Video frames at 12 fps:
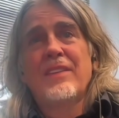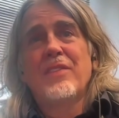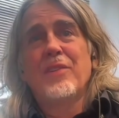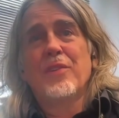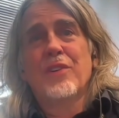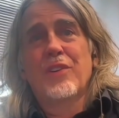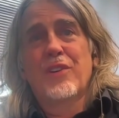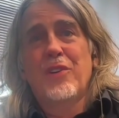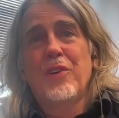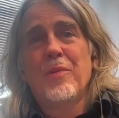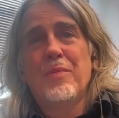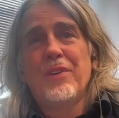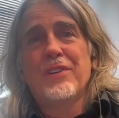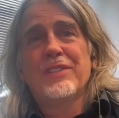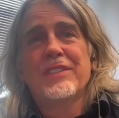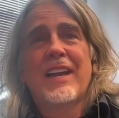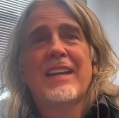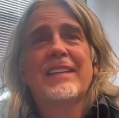There were 2 computer
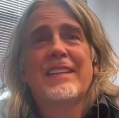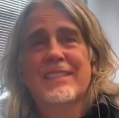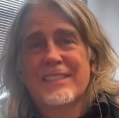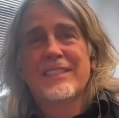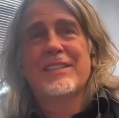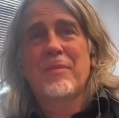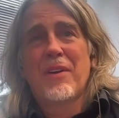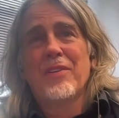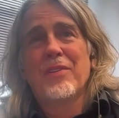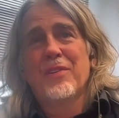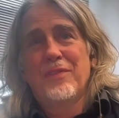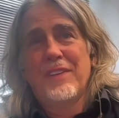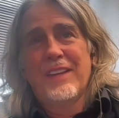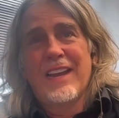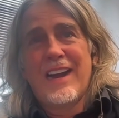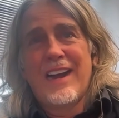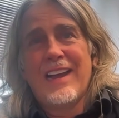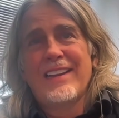scientists and some other goofy
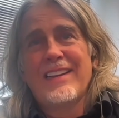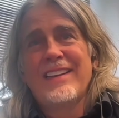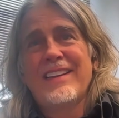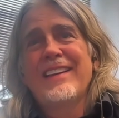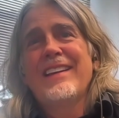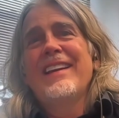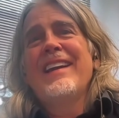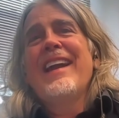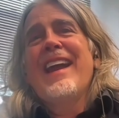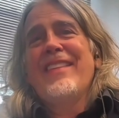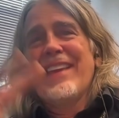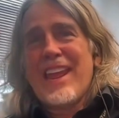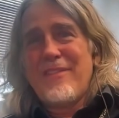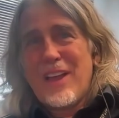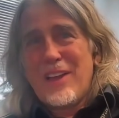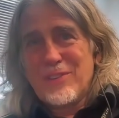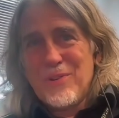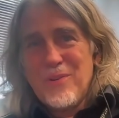guy. And they gave
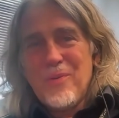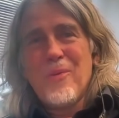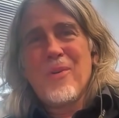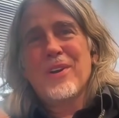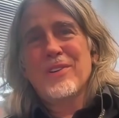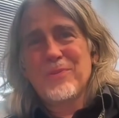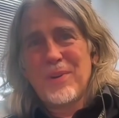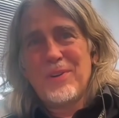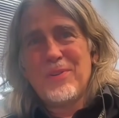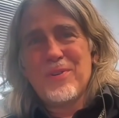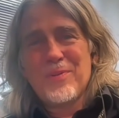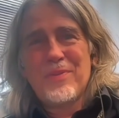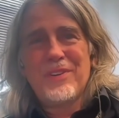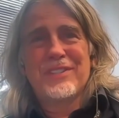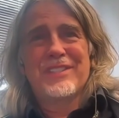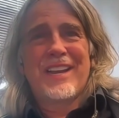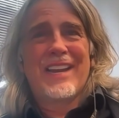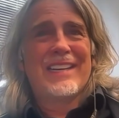out 2 awards, one to a computer
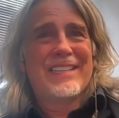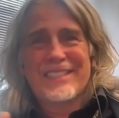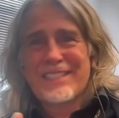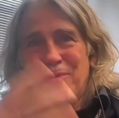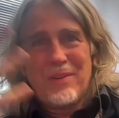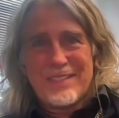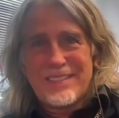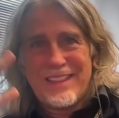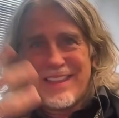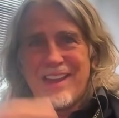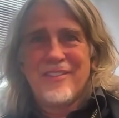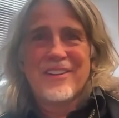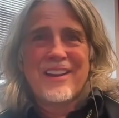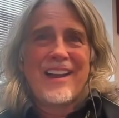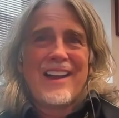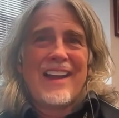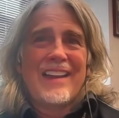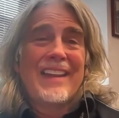scientist and one to the other
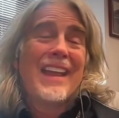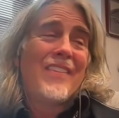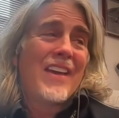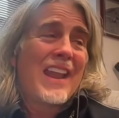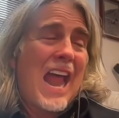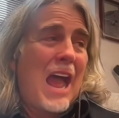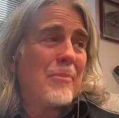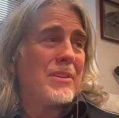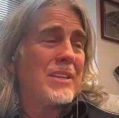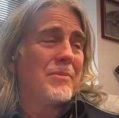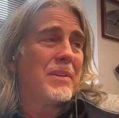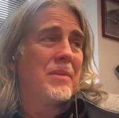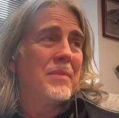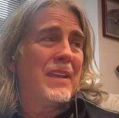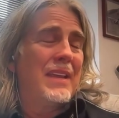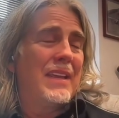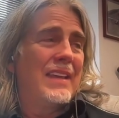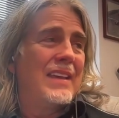guy. And that happened to be me.